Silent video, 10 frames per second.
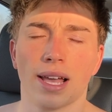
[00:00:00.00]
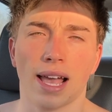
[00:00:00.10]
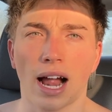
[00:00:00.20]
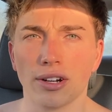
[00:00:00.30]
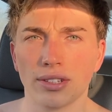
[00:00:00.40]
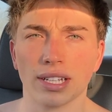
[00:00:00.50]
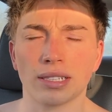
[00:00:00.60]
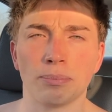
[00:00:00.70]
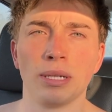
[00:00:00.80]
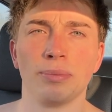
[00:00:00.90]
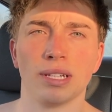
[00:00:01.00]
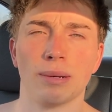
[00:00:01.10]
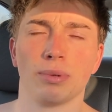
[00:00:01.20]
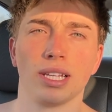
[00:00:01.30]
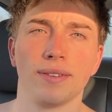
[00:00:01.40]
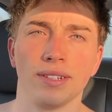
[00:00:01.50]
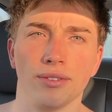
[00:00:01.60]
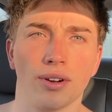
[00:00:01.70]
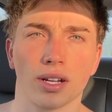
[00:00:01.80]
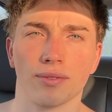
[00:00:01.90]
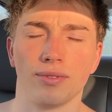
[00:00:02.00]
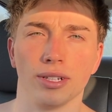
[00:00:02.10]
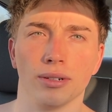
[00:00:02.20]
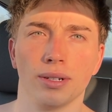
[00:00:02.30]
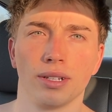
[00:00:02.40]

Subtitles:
How do you think the people that believe in you fucking feel?